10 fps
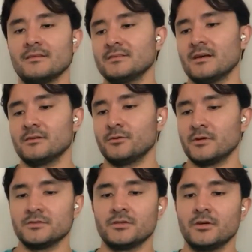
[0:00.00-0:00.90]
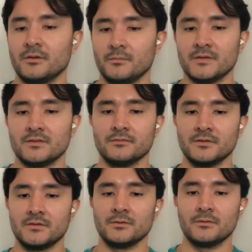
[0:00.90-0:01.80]
that's exactly what I was going to get myself
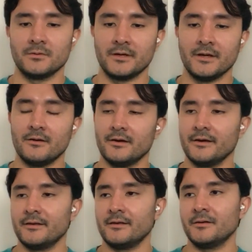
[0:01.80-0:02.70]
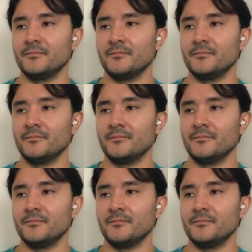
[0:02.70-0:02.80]
into right now. And